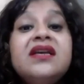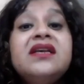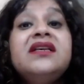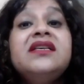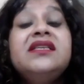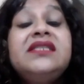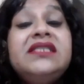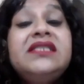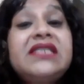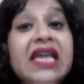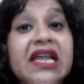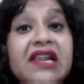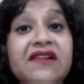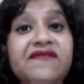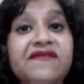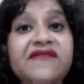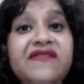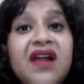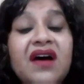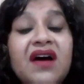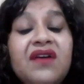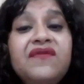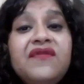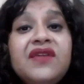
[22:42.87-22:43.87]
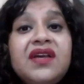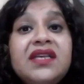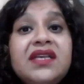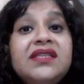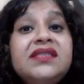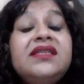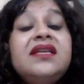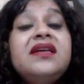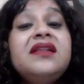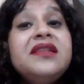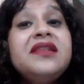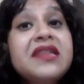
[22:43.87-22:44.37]
Self love is
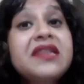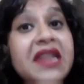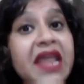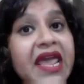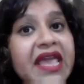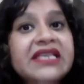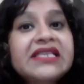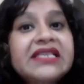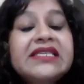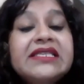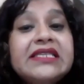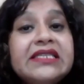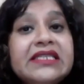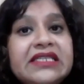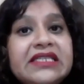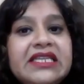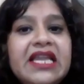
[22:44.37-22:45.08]
the next